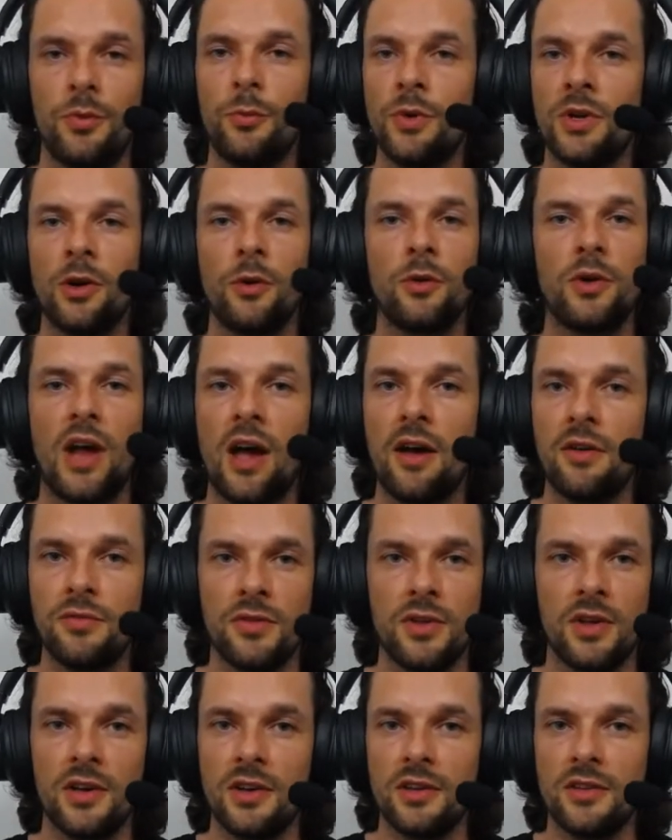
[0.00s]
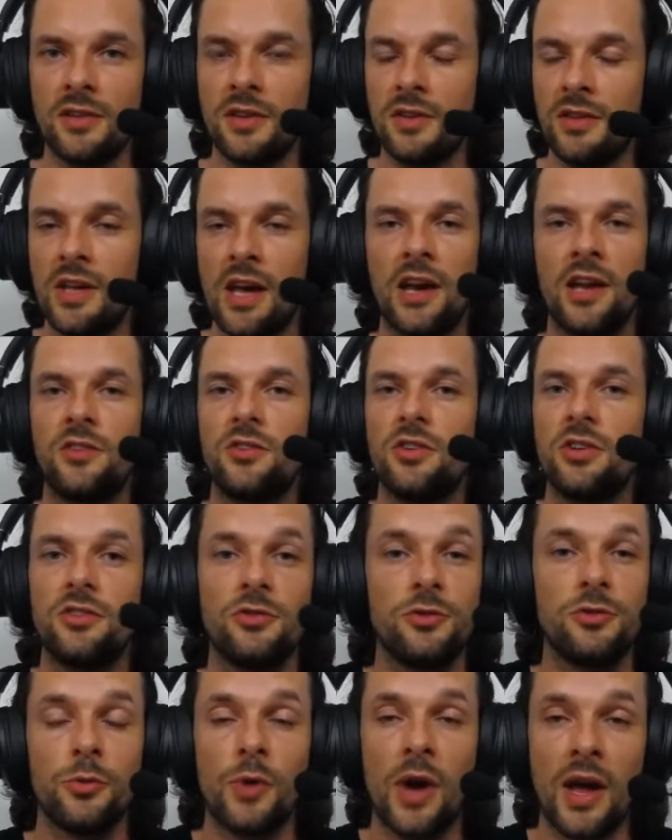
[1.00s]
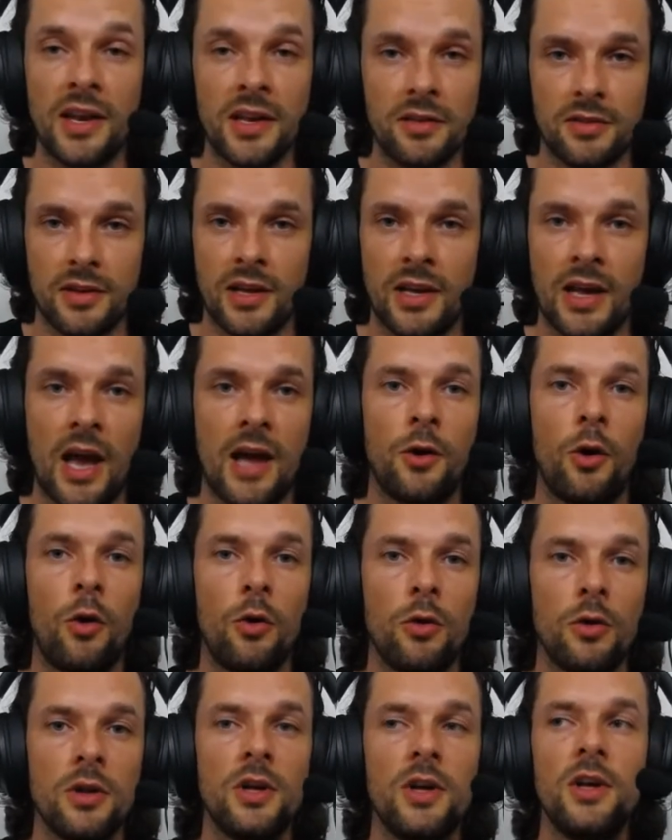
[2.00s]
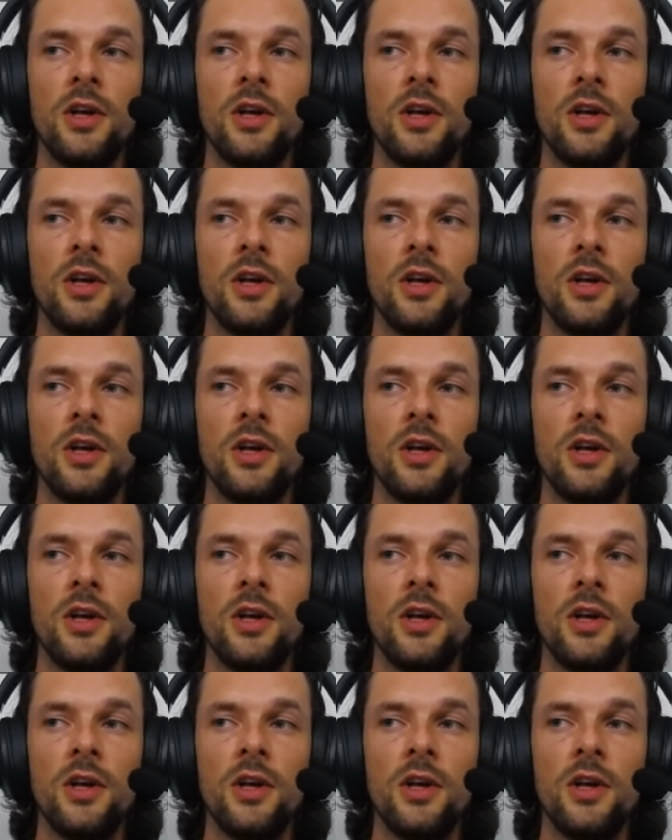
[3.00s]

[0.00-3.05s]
don't have the energy to do anything at all.